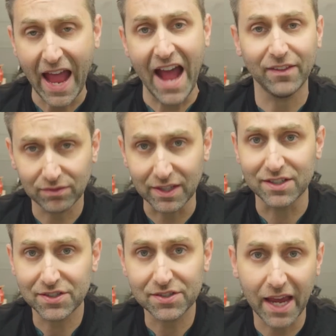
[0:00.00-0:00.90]
At
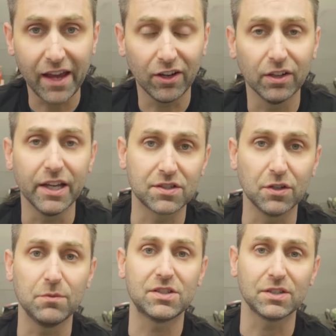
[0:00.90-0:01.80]
this scale is
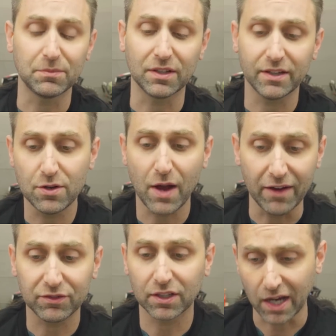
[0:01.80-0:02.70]
going to be something that you
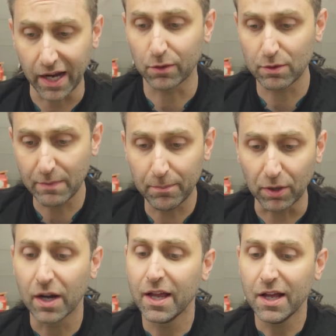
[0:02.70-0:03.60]
have to kind of
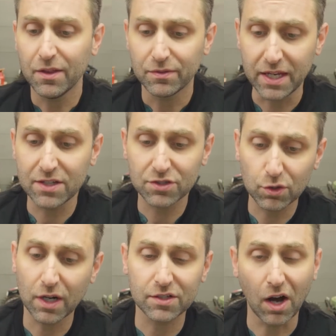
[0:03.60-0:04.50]
remember. These
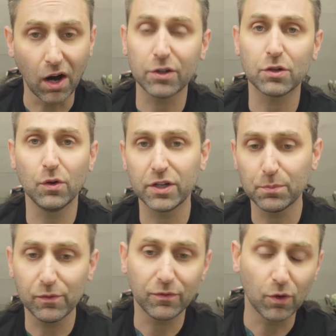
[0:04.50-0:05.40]
trucks aren't going to
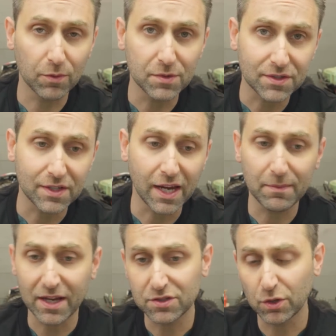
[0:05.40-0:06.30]
perform the
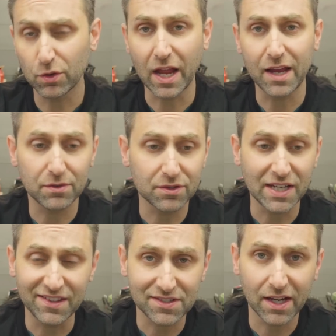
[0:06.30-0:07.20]
same as your 9th or
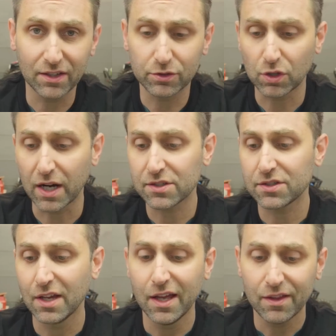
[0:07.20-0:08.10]
10th scale
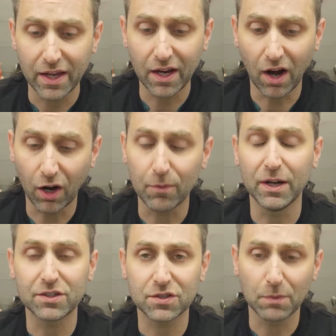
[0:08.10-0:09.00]
trucks. They are
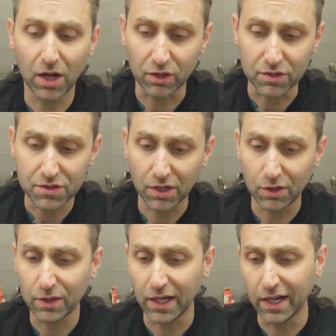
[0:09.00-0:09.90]
much smaller,
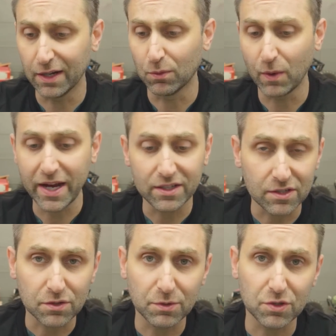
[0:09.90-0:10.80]
so weight
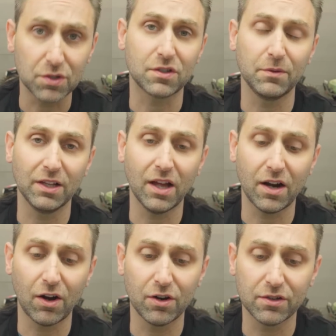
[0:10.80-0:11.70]
distribution is going to be a
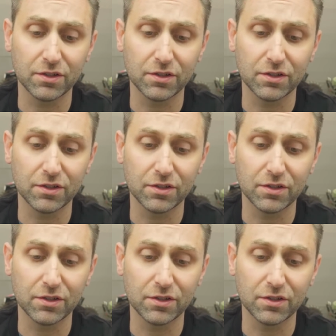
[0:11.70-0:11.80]
lot harder to